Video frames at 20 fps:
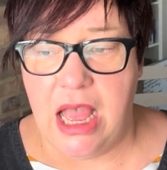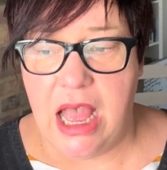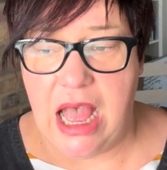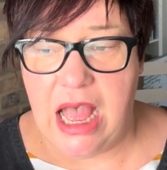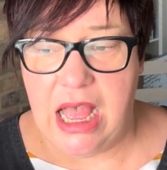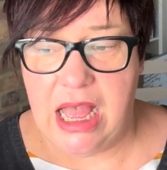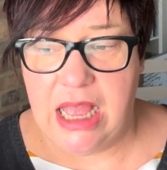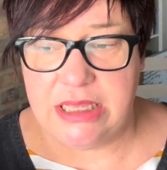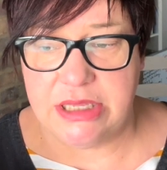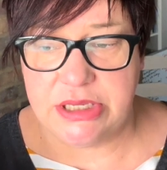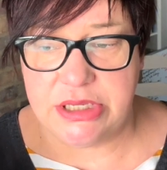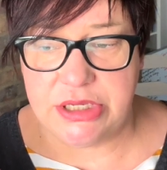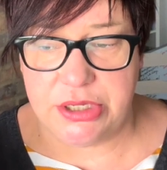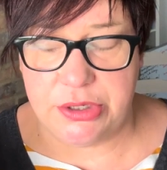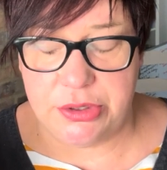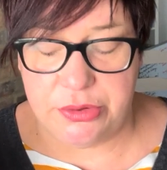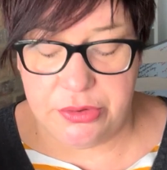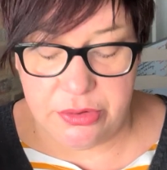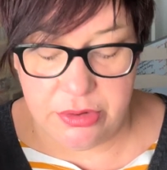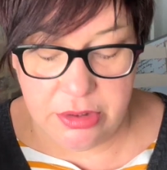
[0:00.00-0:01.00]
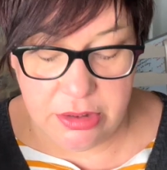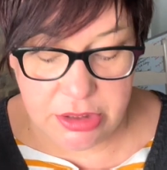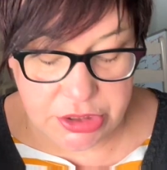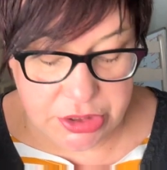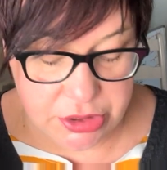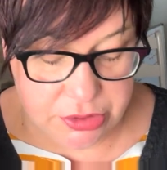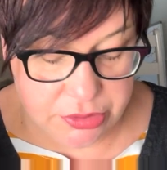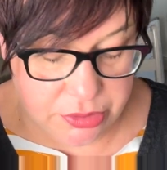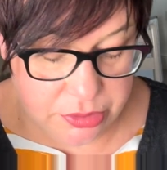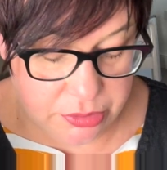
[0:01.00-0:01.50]
and
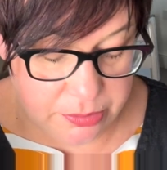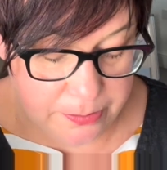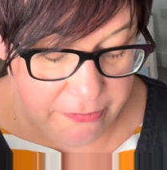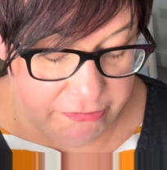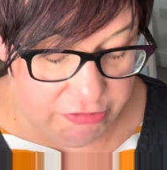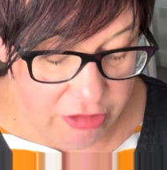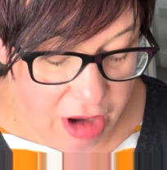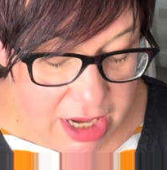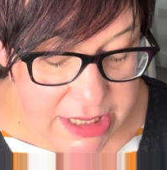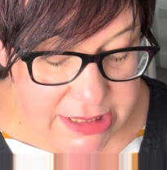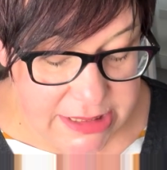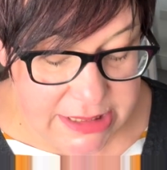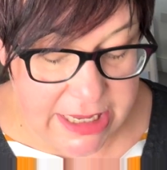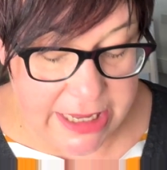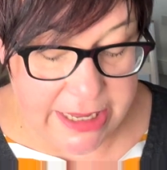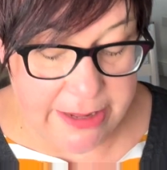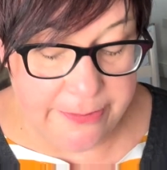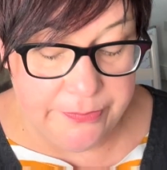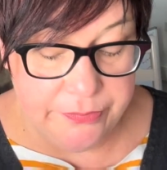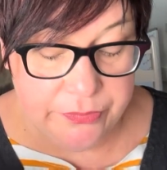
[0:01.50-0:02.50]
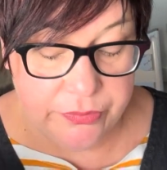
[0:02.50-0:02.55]
to write it